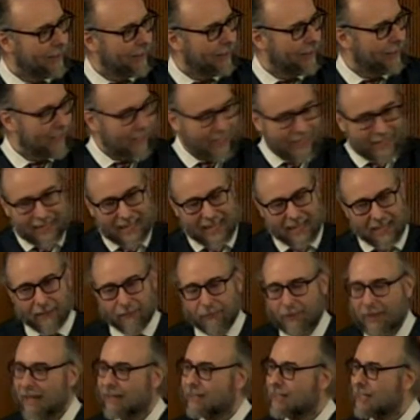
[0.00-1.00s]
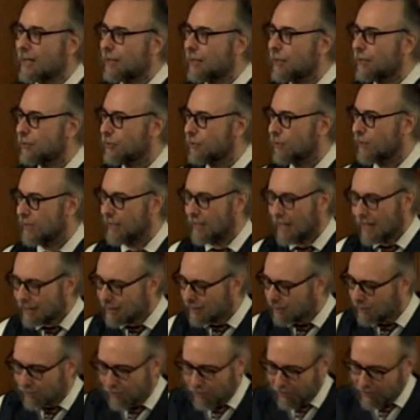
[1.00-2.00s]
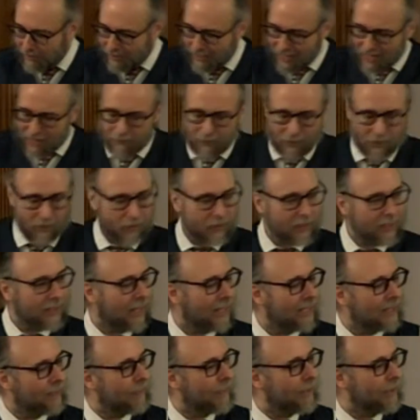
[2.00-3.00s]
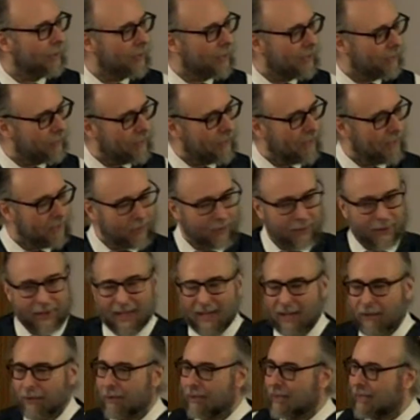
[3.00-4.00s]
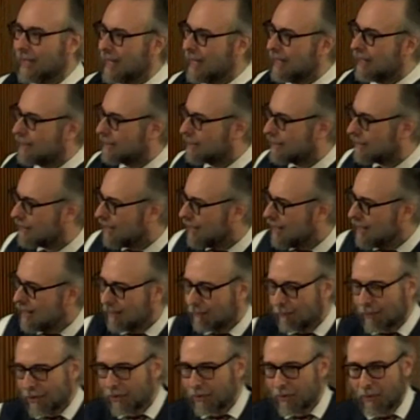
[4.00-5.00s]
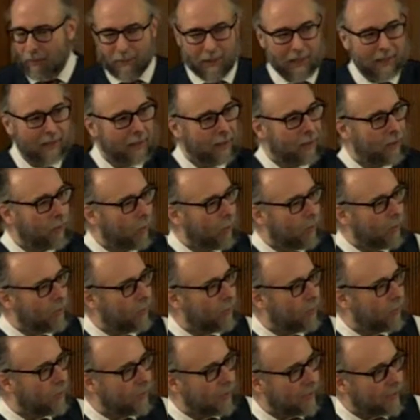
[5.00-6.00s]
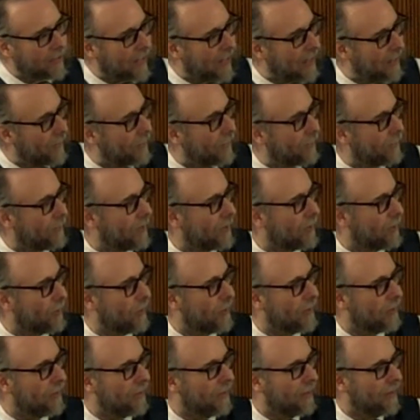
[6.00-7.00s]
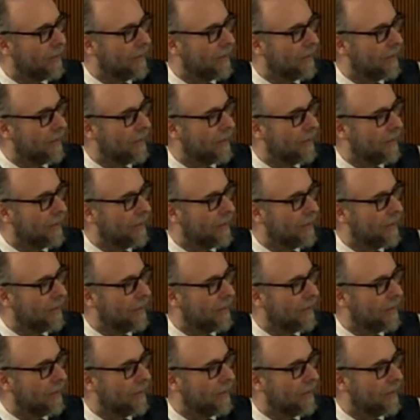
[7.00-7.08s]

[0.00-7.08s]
any of that territory, not under David or Solomon or even under the other kings, whether it be in the north or the south of Israel,